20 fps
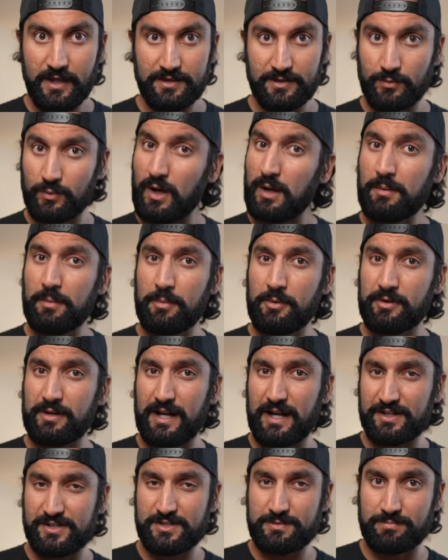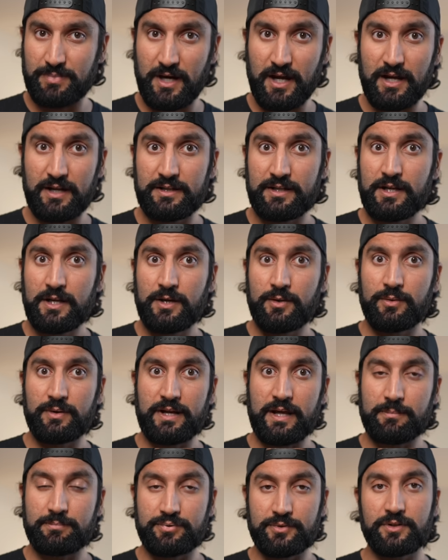And the wobble board I actually bought
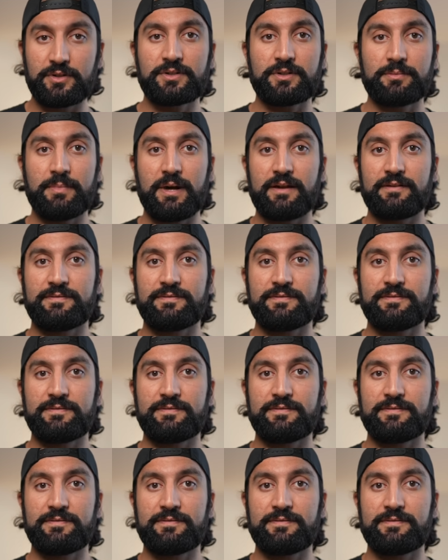when I broke my